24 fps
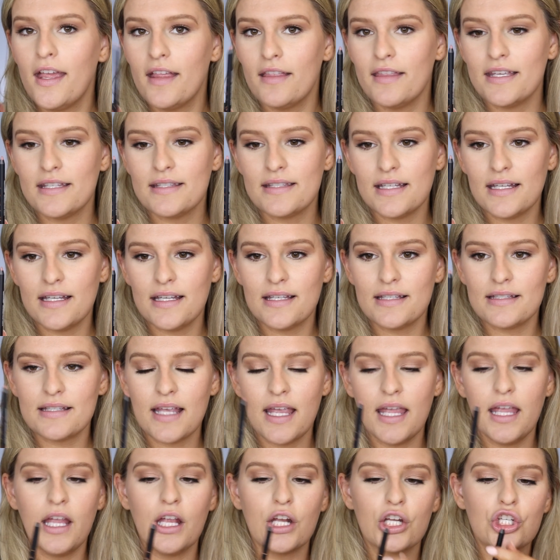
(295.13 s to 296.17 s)
This is
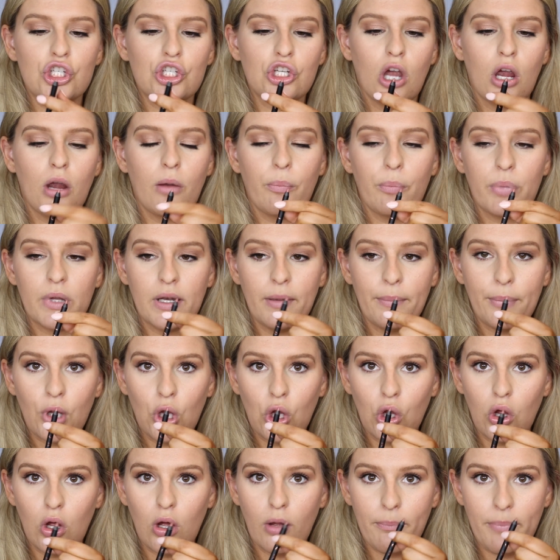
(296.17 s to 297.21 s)
a
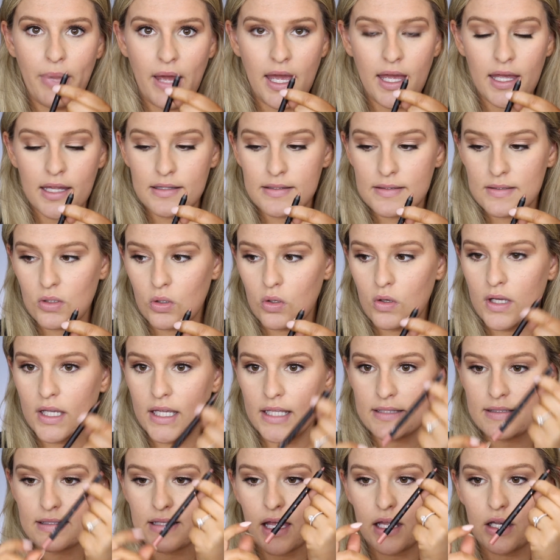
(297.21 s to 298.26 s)
sharpenable pencil.
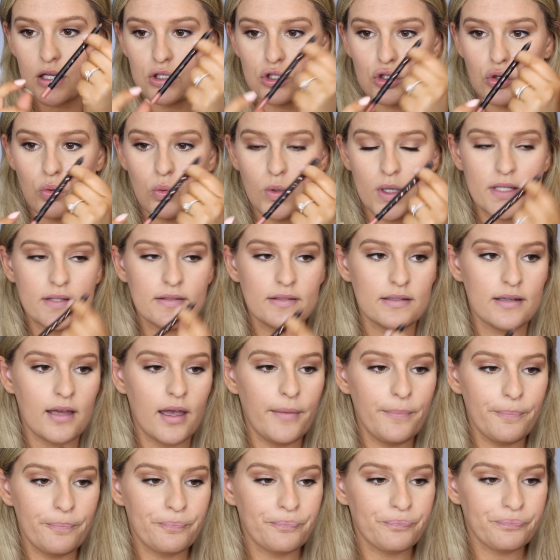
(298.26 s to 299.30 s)
It's not a twist up.